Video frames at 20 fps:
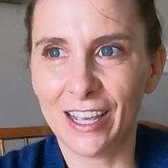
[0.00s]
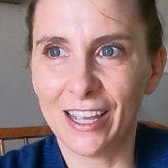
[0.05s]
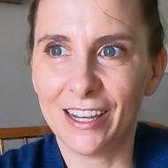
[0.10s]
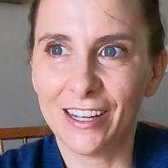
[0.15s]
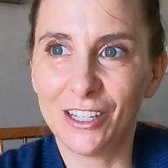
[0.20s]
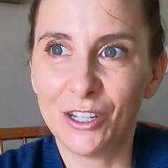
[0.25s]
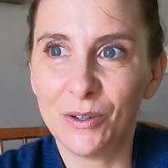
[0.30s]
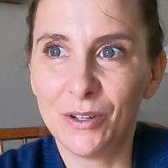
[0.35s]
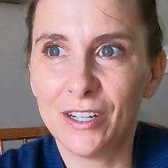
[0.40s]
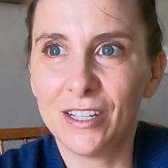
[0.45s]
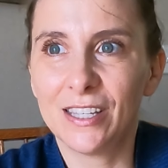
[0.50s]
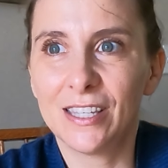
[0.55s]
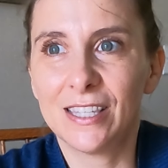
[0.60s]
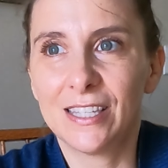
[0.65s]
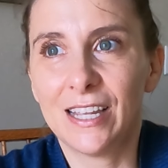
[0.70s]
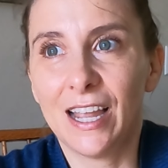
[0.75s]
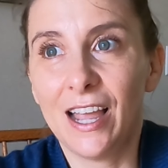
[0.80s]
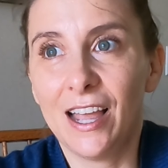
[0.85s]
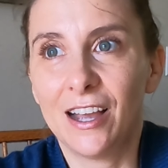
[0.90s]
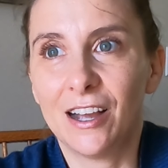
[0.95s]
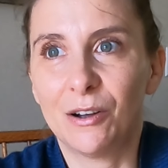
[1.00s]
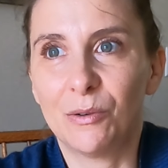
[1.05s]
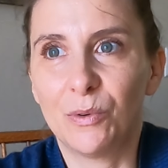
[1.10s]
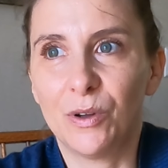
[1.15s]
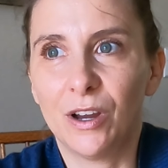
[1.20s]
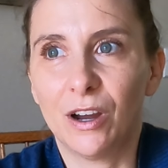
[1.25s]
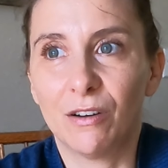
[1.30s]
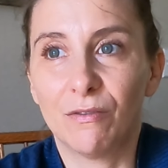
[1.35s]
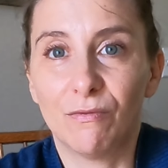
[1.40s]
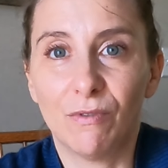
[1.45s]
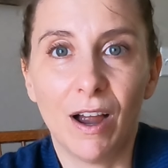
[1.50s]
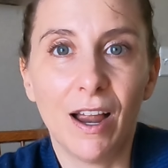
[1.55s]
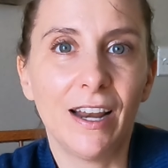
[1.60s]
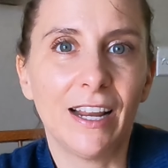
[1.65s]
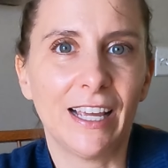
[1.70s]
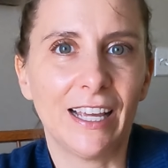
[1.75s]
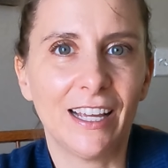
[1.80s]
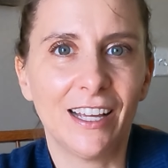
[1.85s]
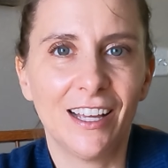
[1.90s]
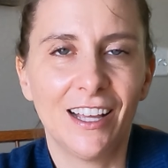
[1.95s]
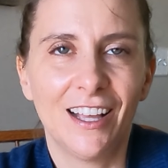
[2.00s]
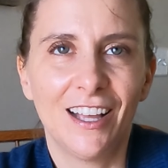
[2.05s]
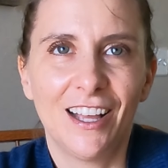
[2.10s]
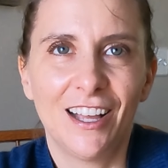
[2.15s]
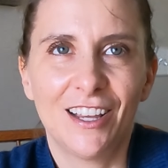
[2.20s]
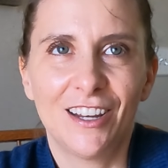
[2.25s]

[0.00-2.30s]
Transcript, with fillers: And to an extent, we are running,